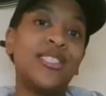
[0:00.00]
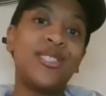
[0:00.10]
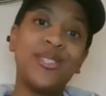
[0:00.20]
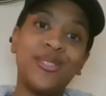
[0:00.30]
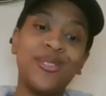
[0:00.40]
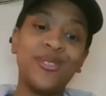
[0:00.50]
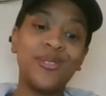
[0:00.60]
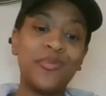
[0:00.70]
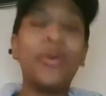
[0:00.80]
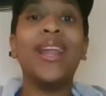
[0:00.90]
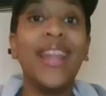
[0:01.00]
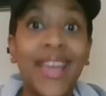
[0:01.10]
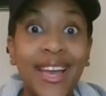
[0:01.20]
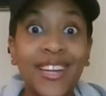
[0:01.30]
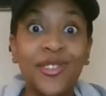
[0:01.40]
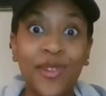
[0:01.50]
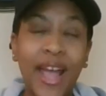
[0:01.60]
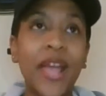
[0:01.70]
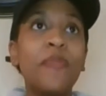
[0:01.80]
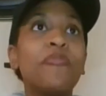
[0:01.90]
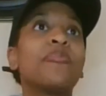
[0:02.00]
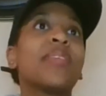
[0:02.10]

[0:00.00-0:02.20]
to plant, right?